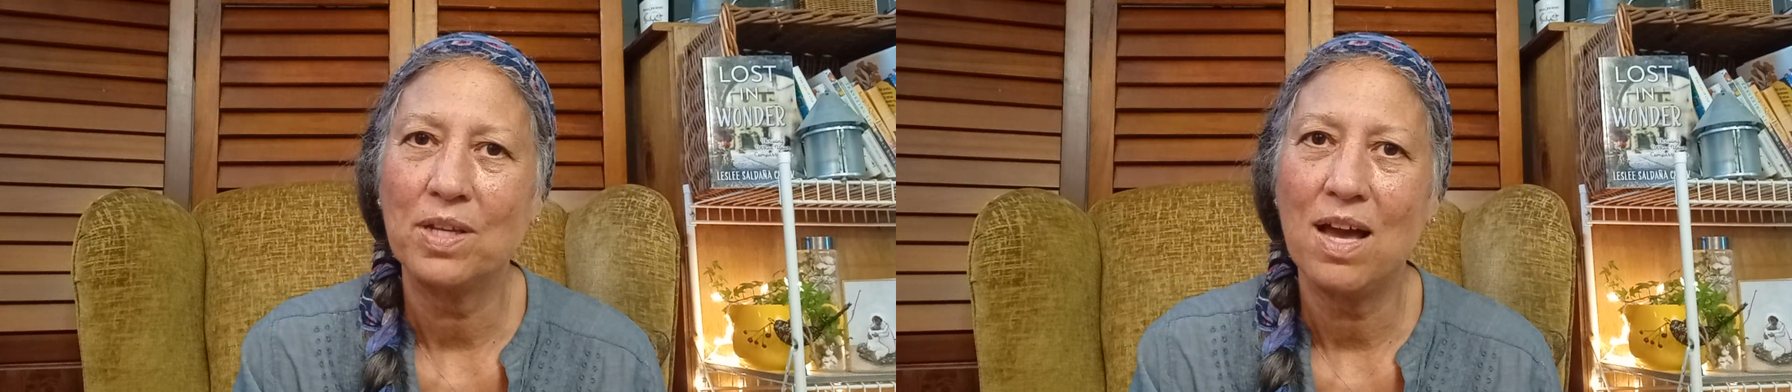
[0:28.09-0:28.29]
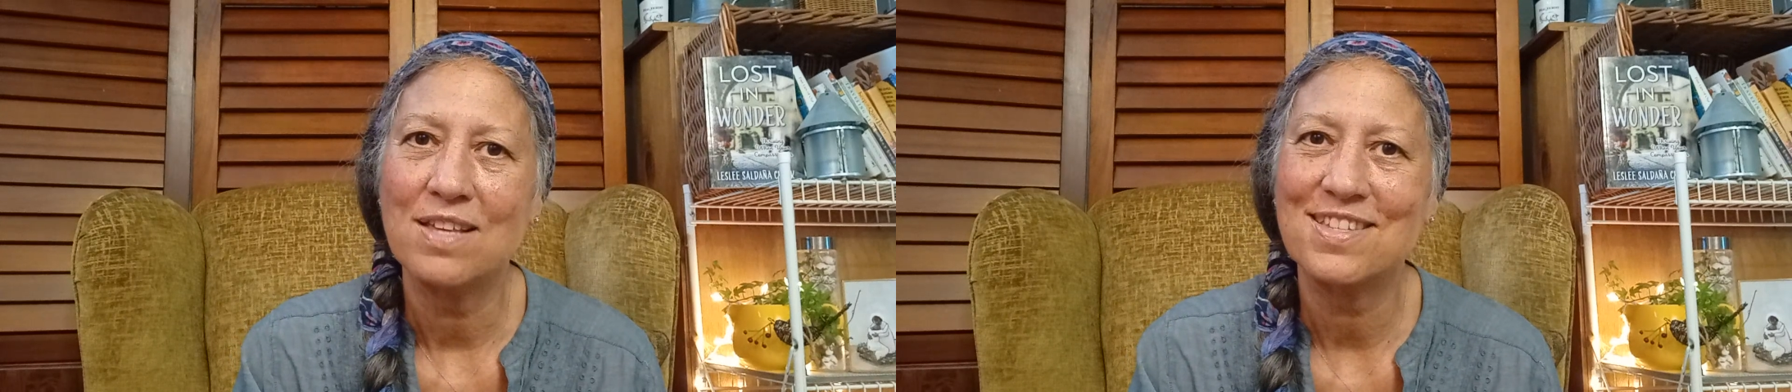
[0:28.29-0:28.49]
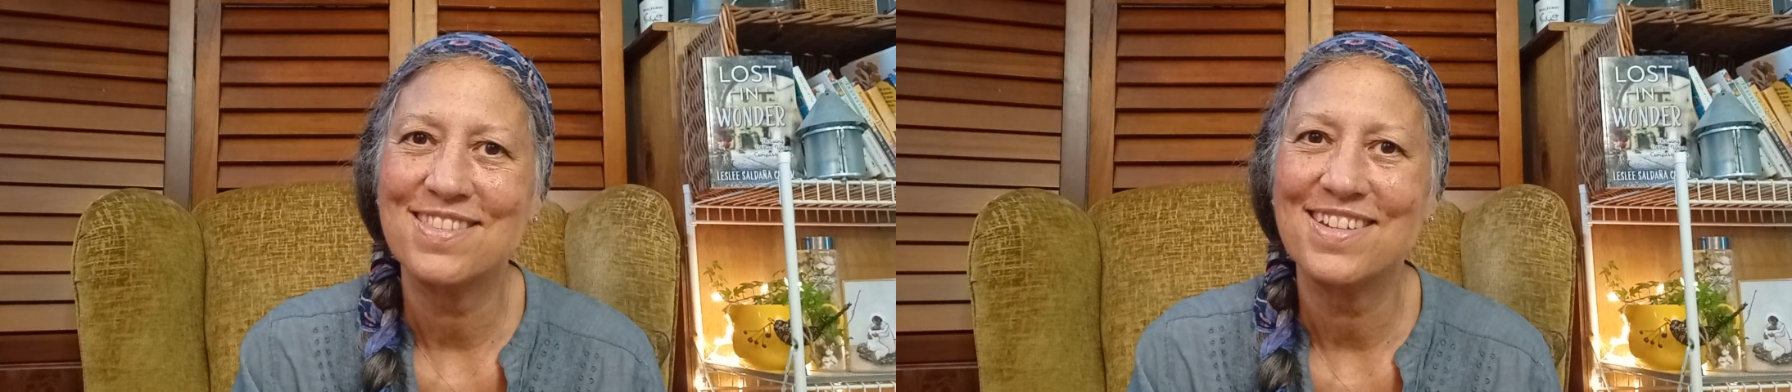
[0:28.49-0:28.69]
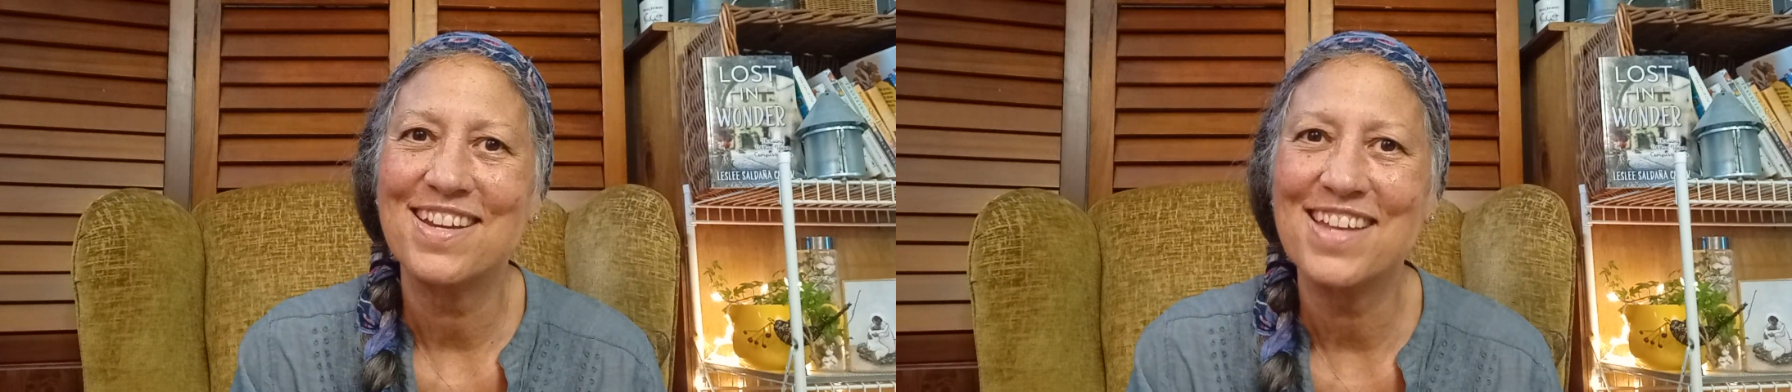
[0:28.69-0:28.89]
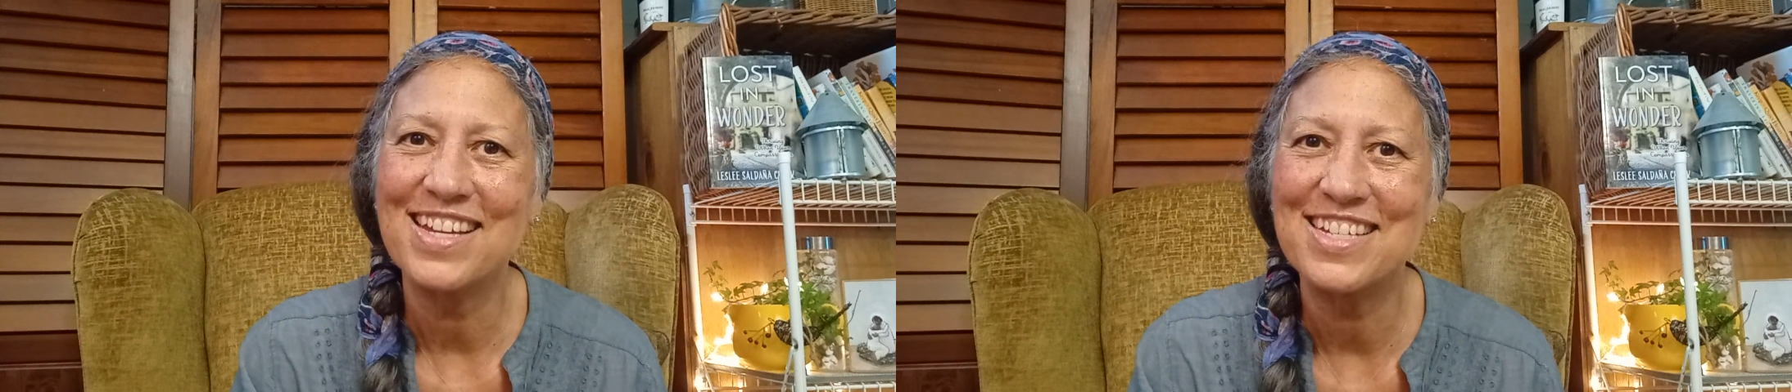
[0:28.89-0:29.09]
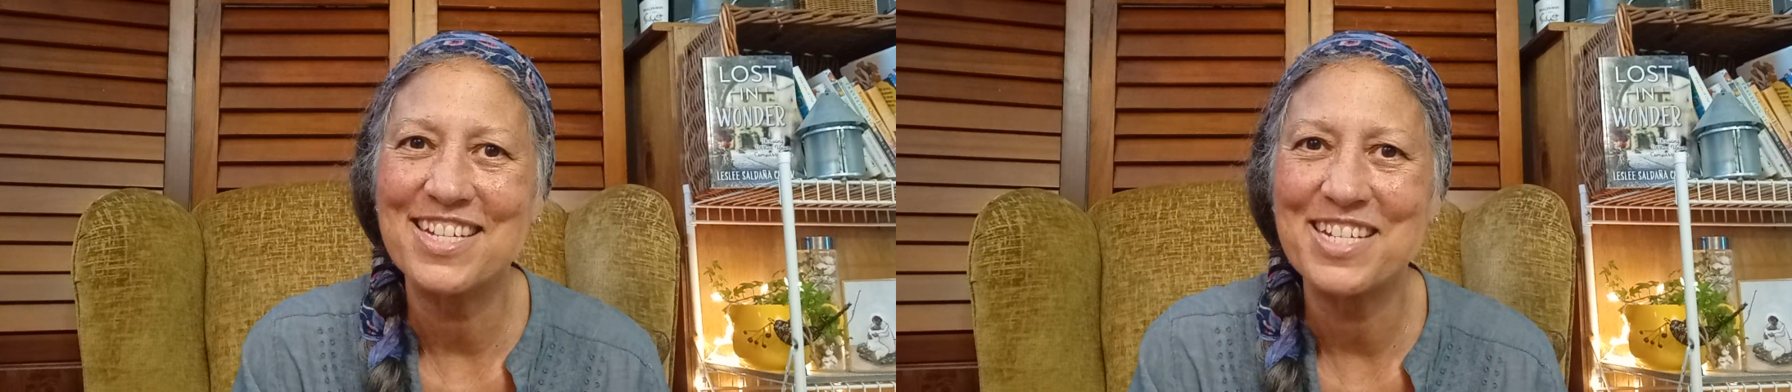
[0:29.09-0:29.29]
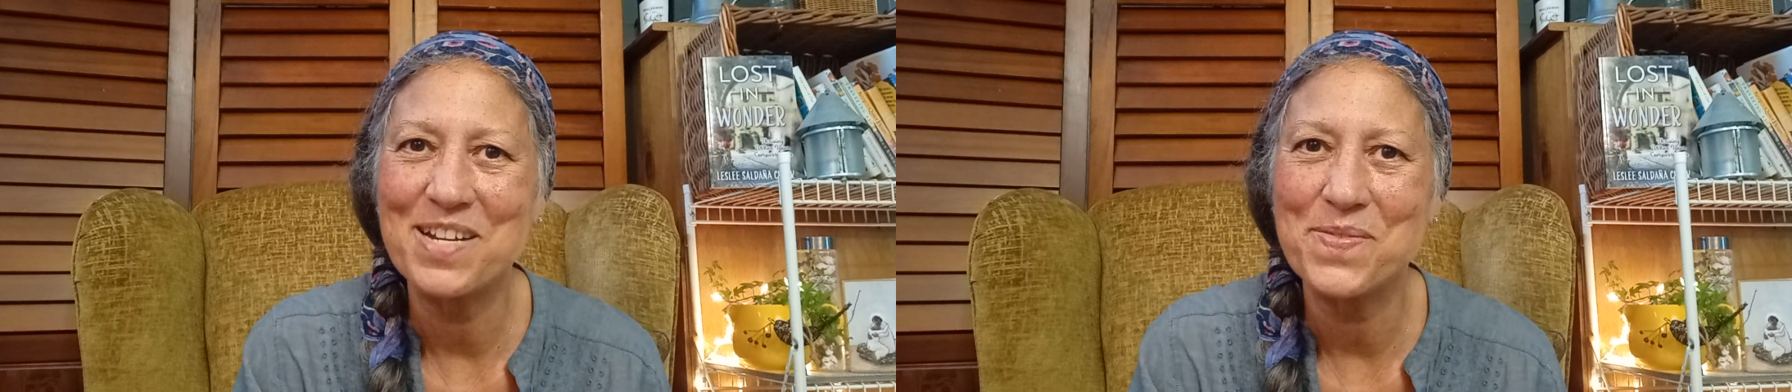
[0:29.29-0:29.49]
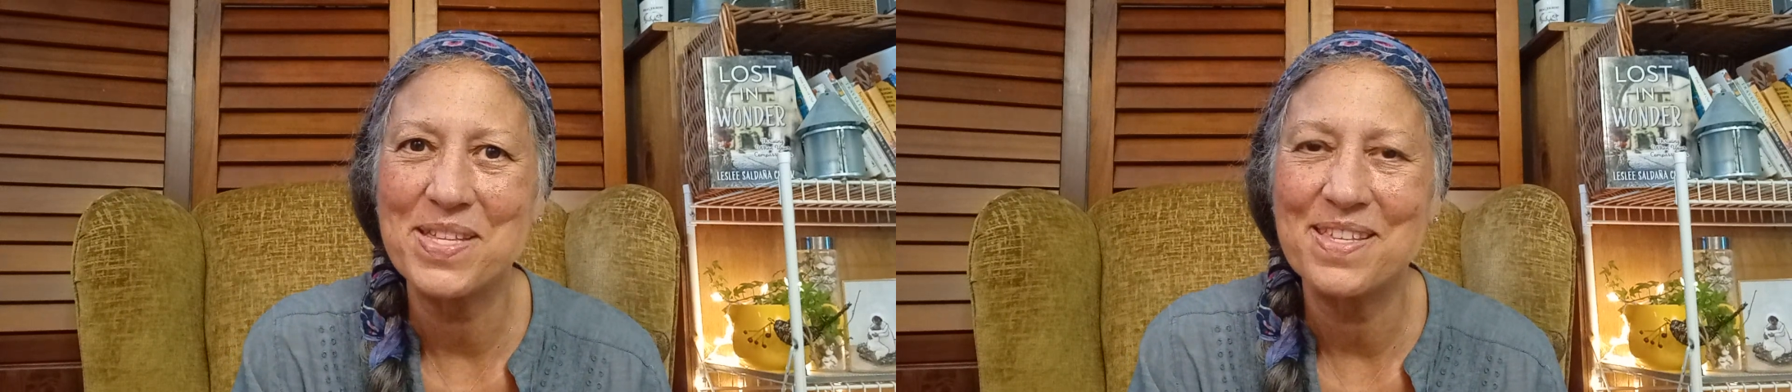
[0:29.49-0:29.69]
lost that I'd like to
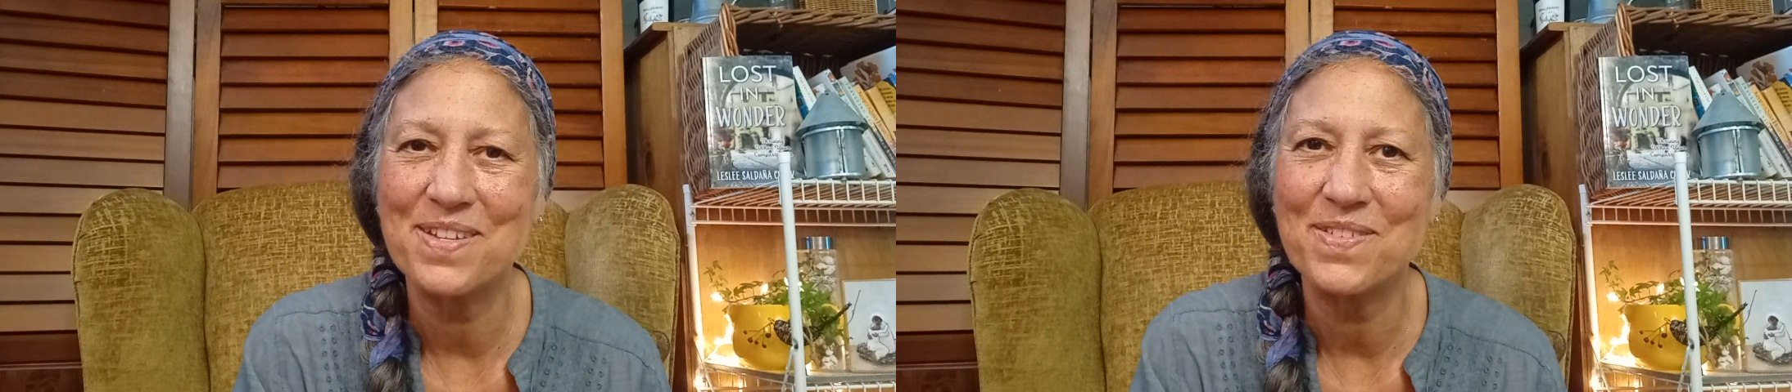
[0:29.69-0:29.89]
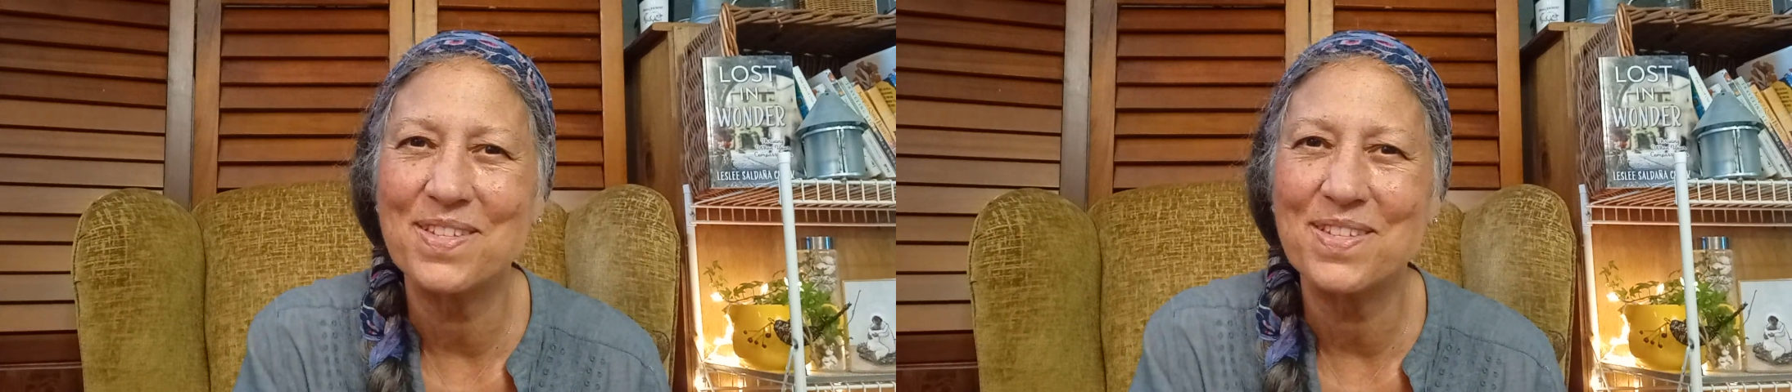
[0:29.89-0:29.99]
share with you.